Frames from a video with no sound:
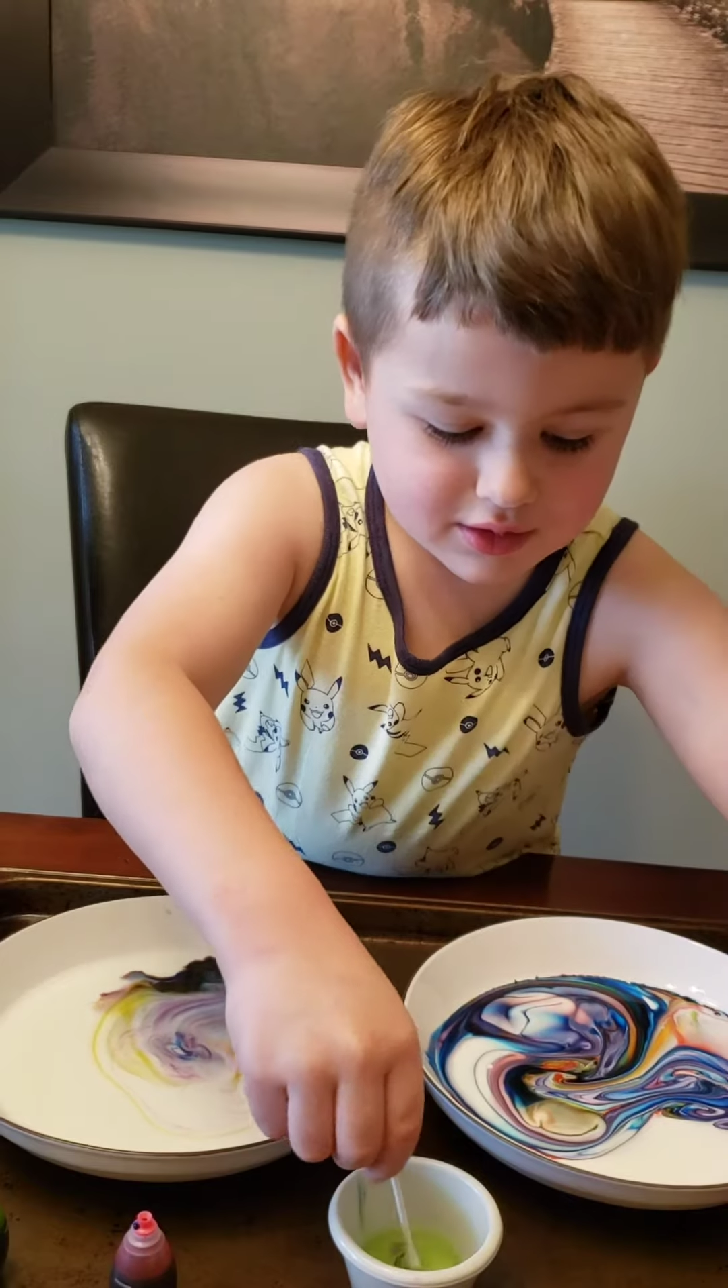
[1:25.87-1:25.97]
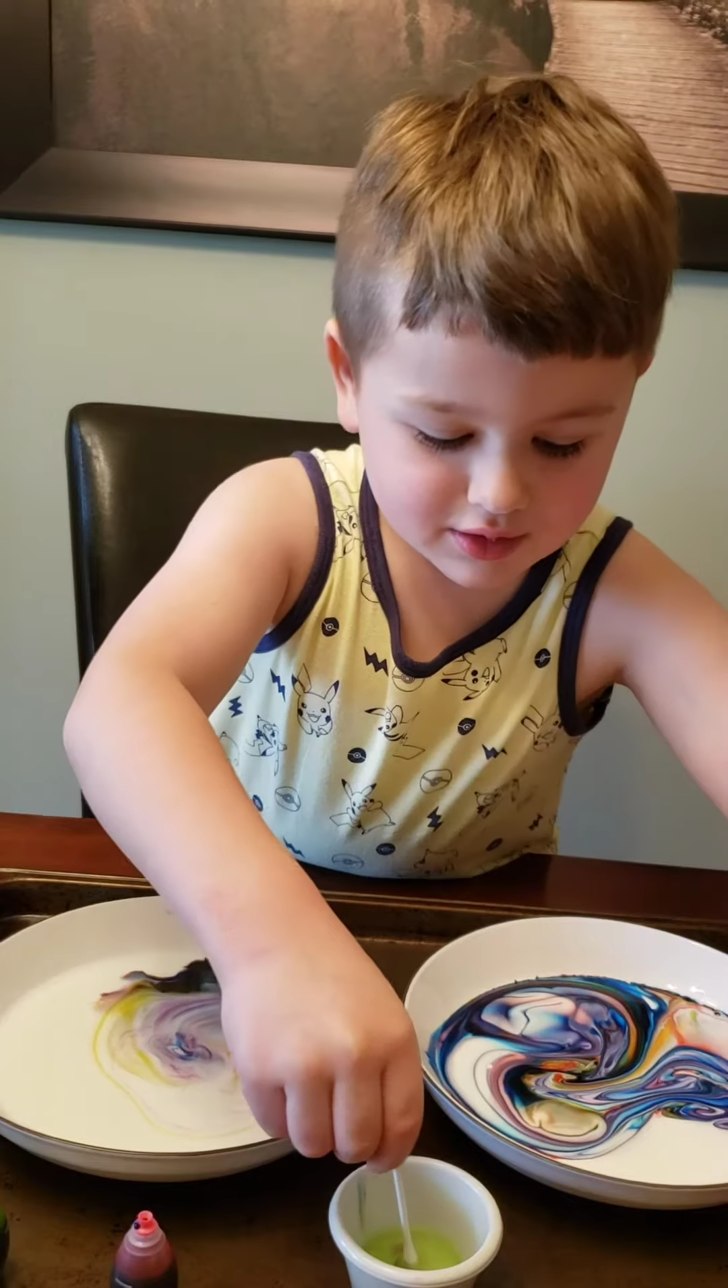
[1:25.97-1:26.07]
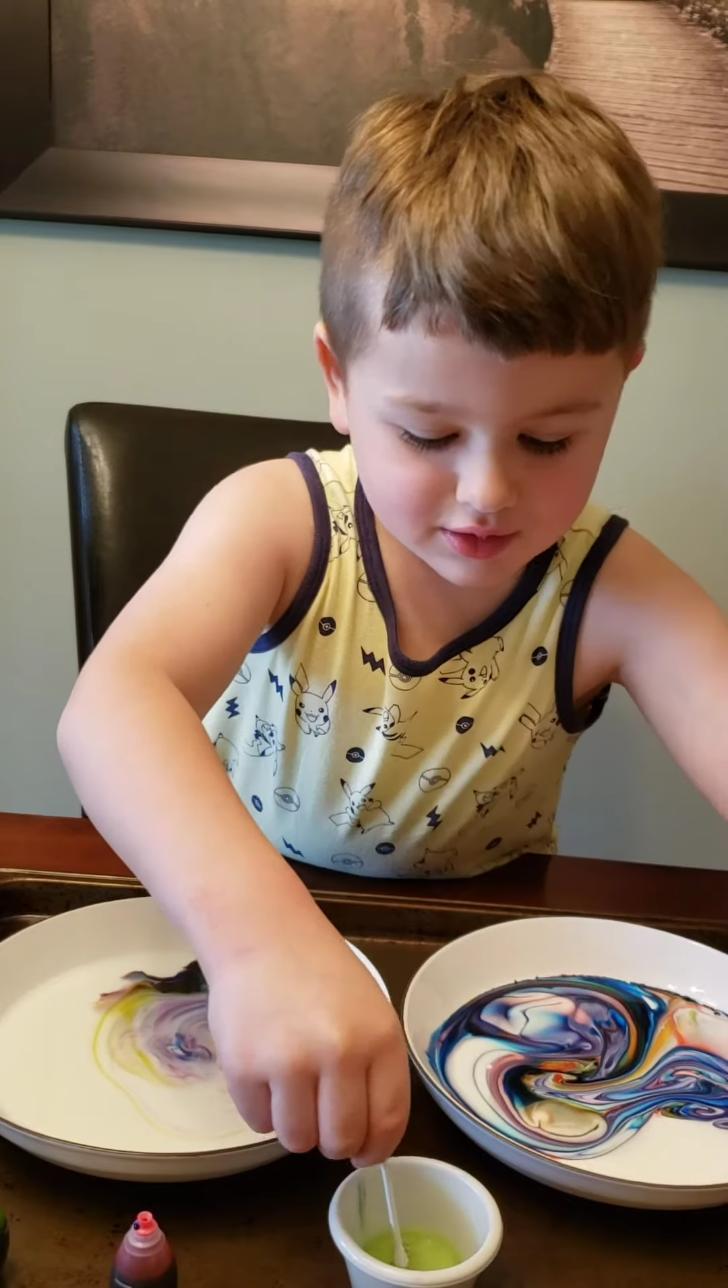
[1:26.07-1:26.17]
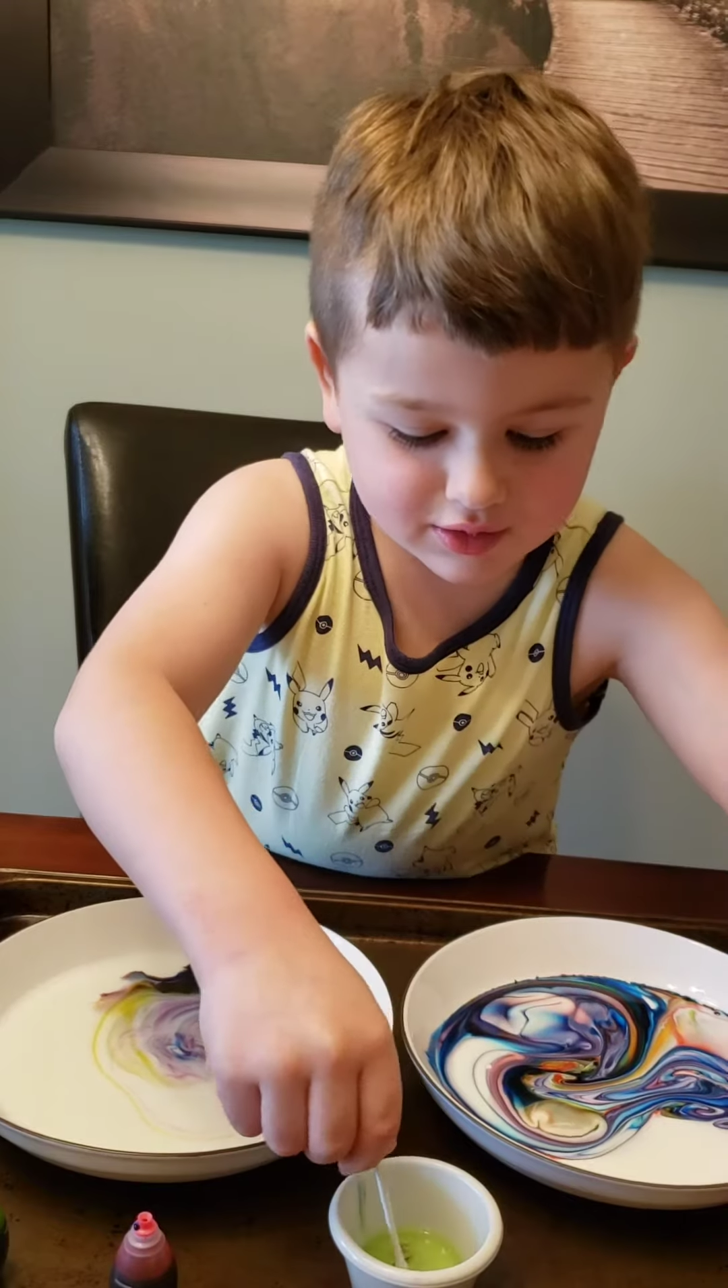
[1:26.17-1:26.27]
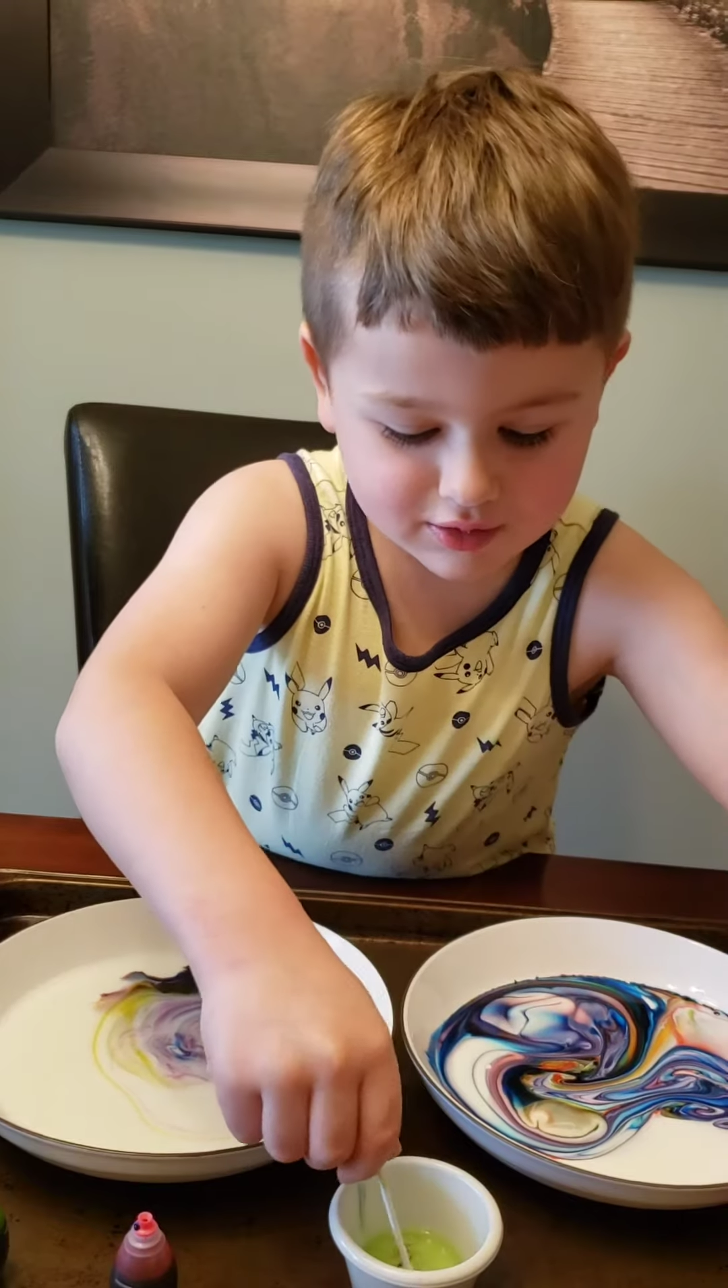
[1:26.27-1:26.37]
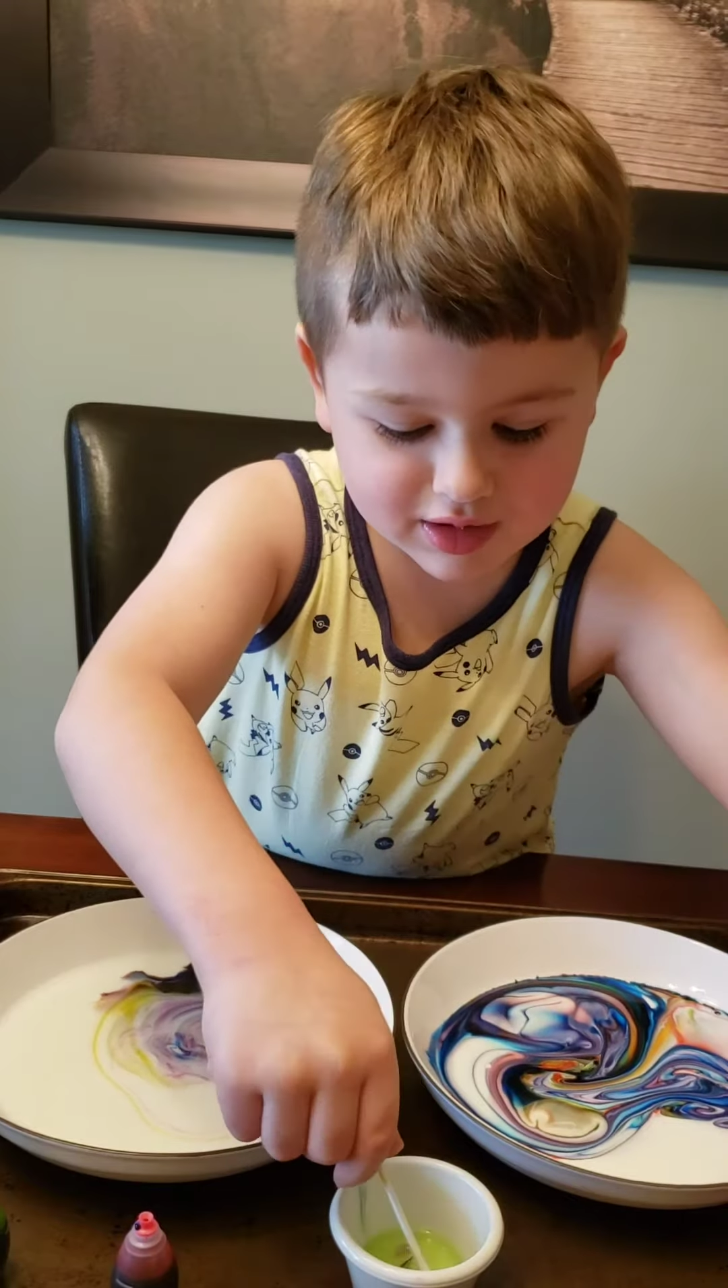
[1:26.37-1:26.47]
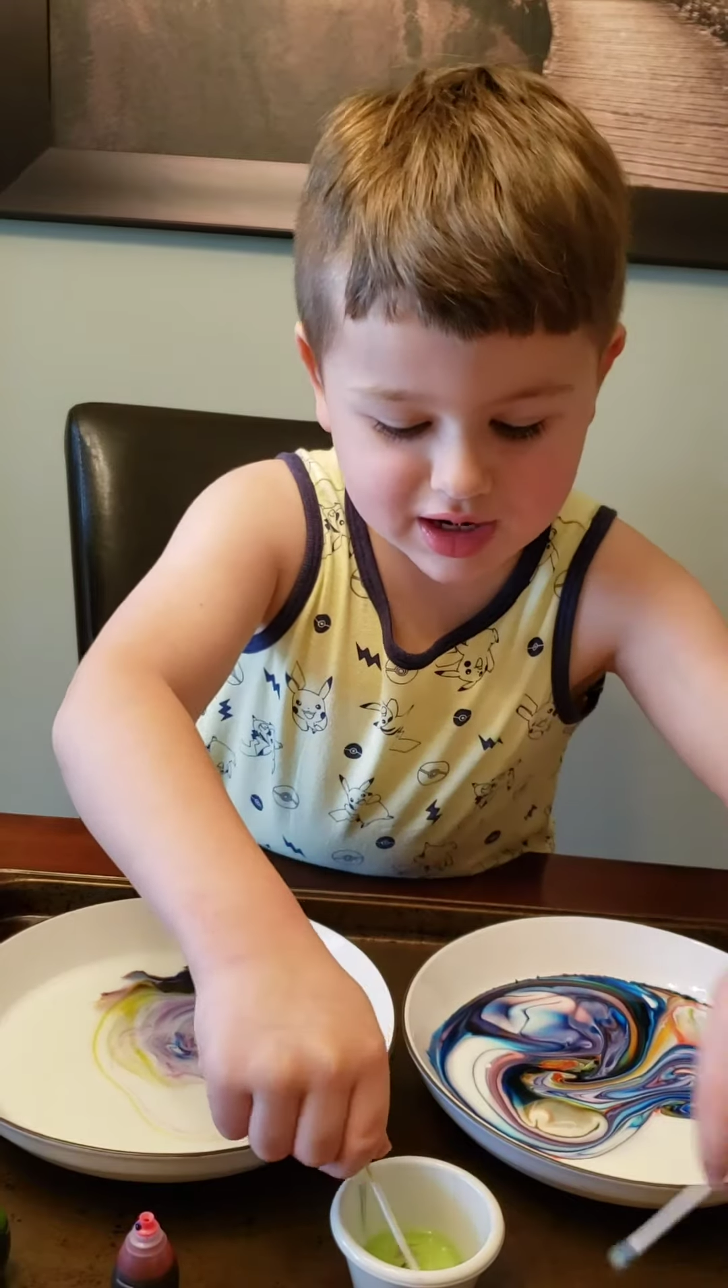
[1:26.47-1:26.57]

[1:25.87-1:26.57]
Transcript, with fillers: No,